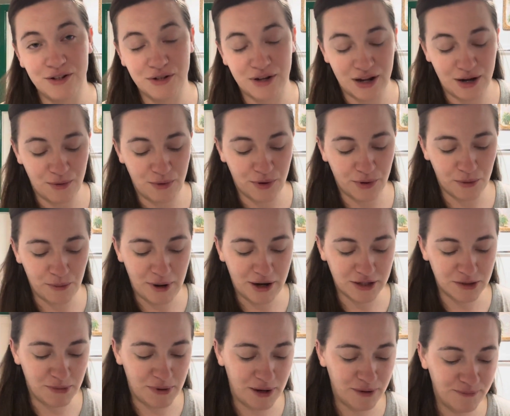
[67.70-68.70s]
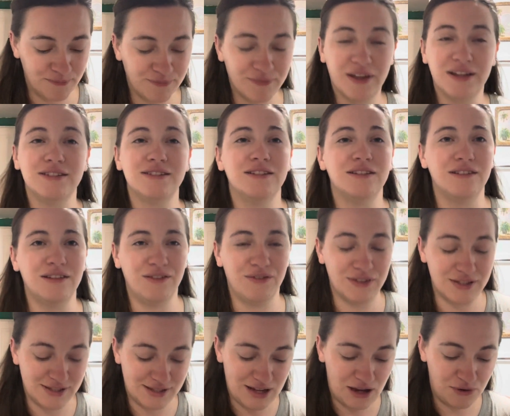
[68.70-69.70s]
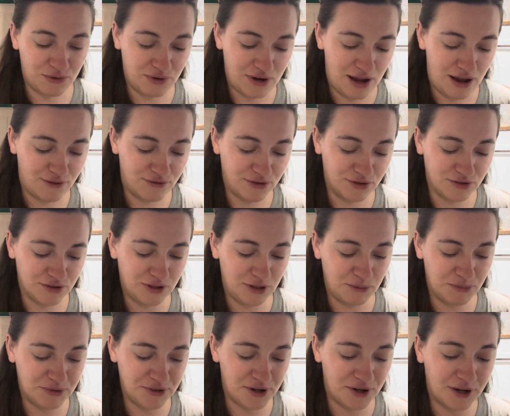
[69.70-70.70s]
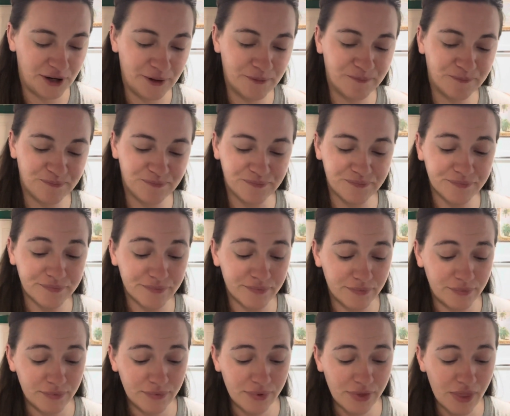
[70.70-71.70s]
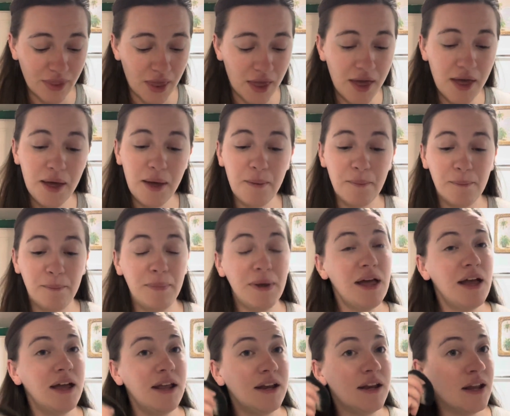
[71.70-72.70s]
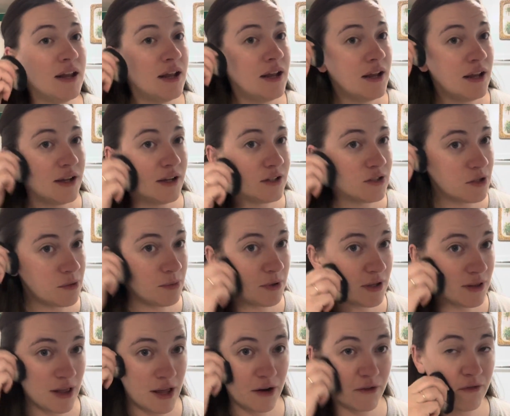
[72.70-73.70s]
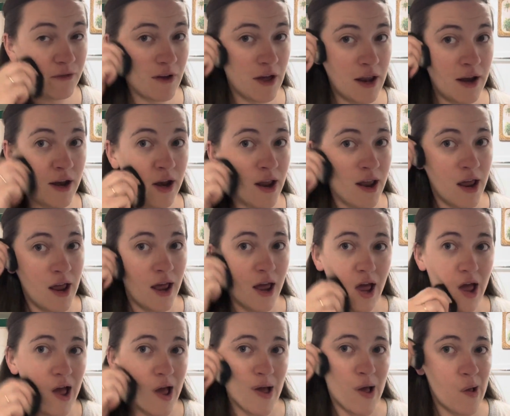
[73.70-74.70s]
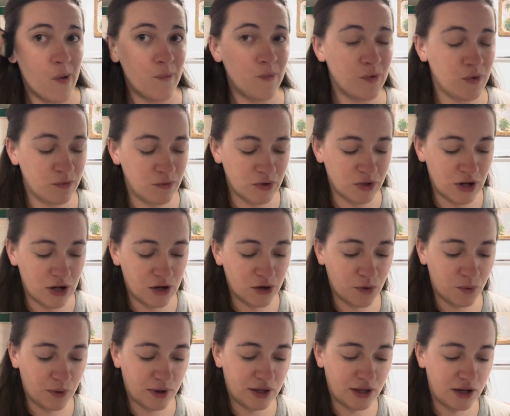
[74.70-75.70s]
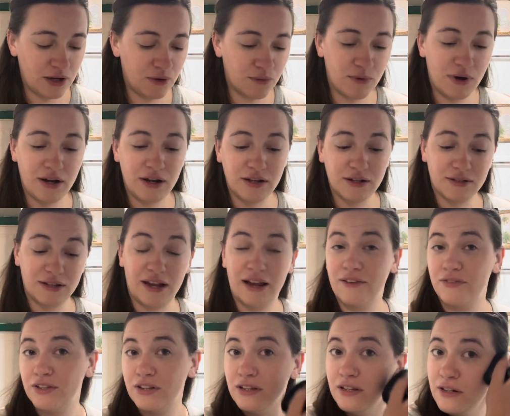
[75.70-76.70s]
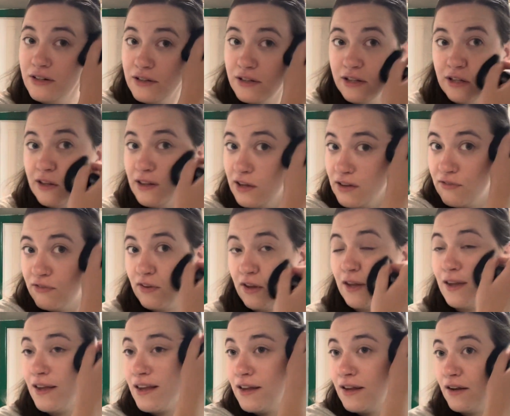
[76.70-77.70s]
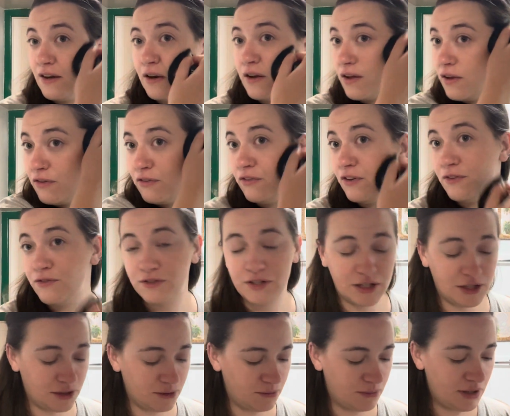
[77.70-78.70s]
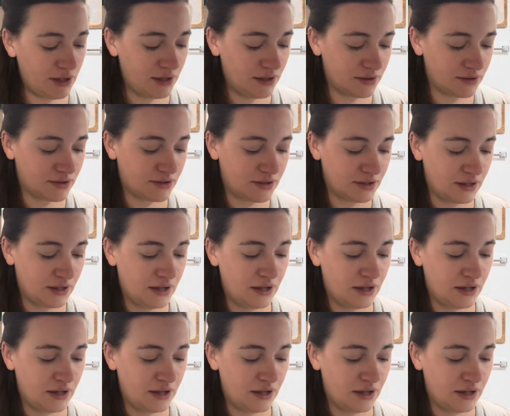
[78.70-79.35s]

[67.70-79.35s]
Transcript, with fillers: kind of want to go back to bed. I still even sound half asleep, sorry. Um, but should be a lot of fun. Um, so I'm just kind of quick getting ready because I have to literally leave in 15 minutes